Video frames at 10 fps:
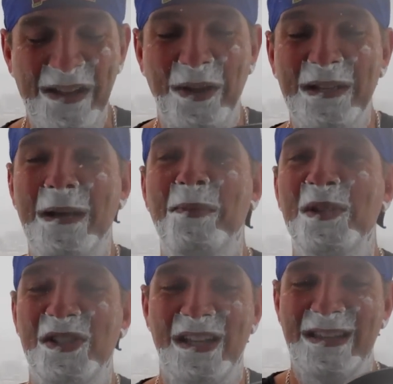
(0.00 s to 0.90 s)
I greatly
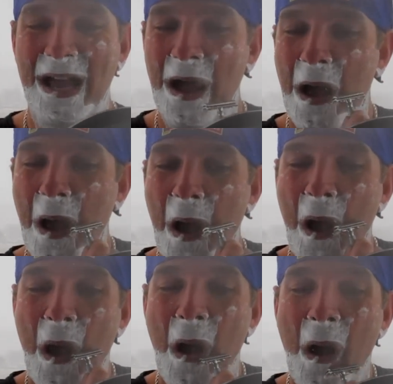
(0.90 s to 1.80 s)
appreciate that.
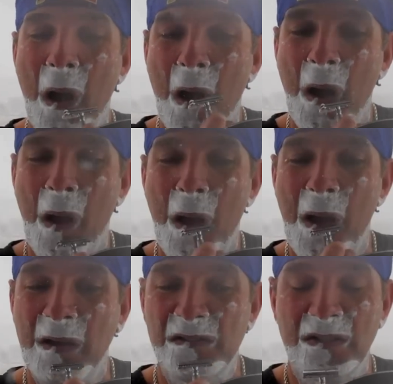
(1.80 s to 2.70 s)

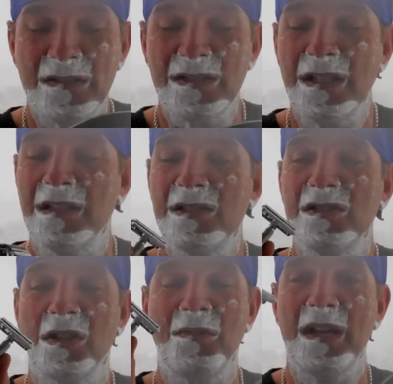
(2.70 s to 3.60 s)
As you can see, this
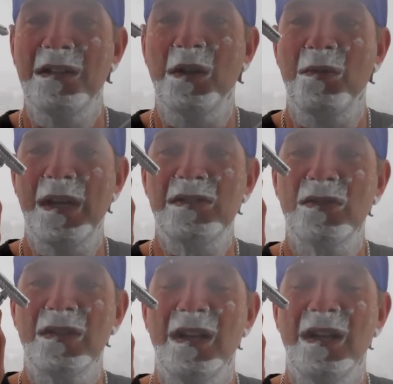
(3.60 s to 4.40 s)
is a great little razor.